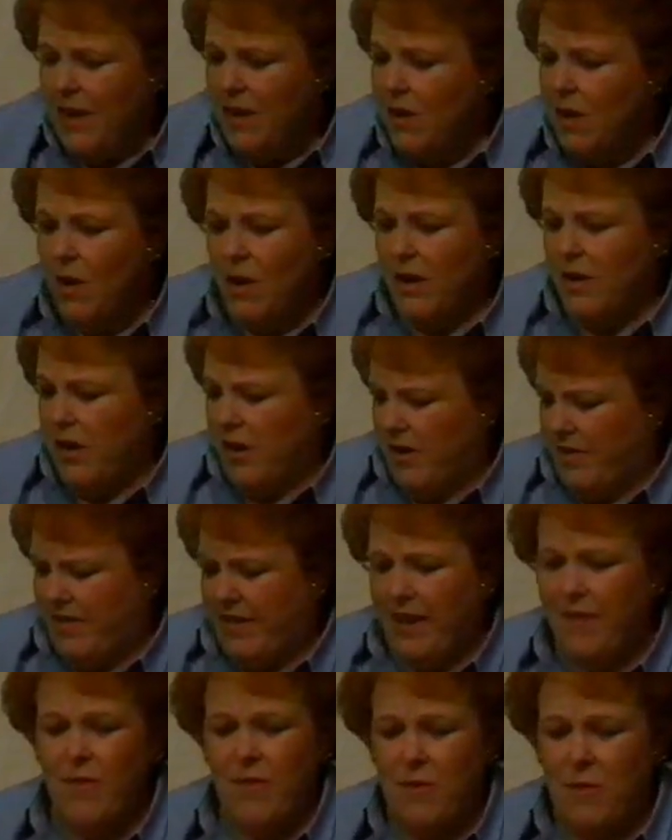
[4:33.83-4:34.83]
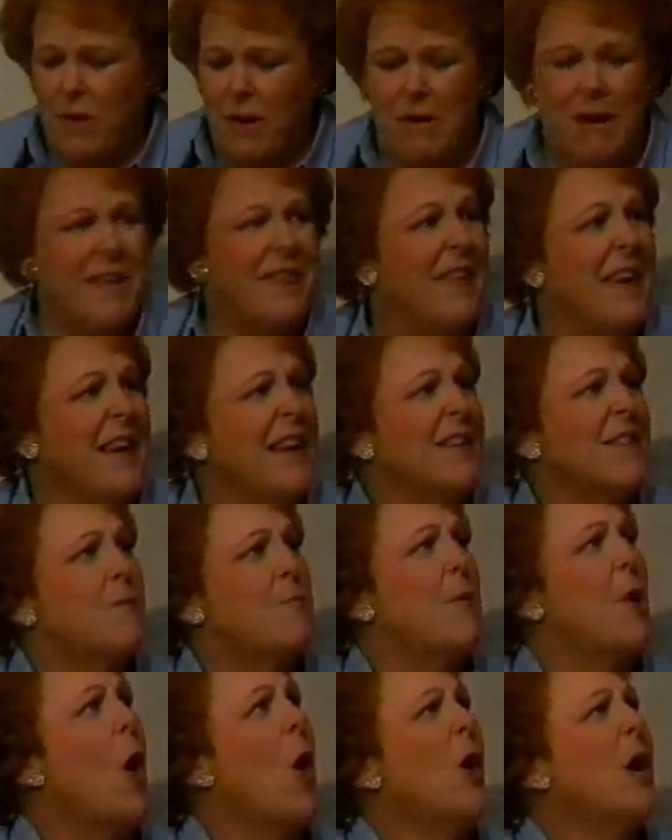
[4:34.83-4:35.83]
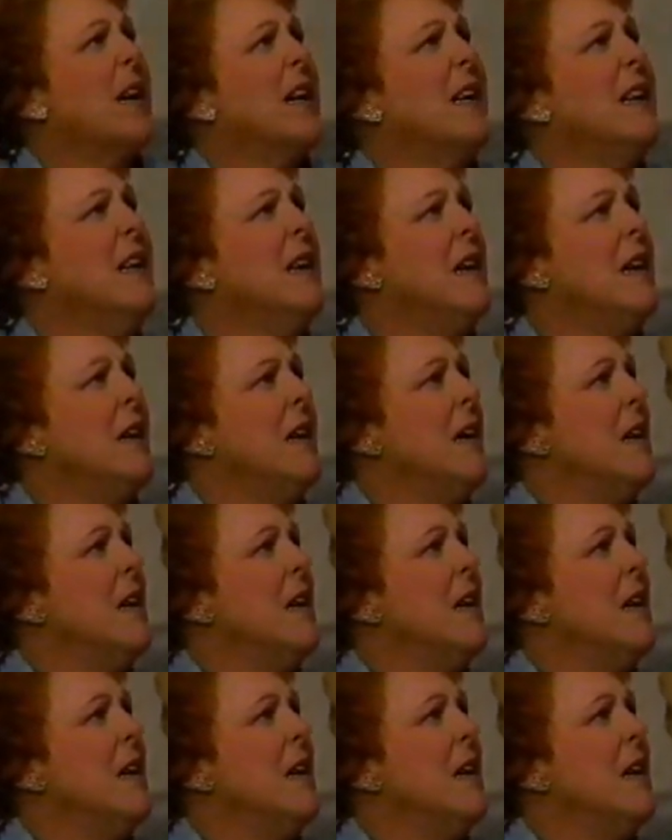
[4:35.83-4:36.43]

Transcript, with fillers: you know it hurts everywhere. I think it's broken. Oh,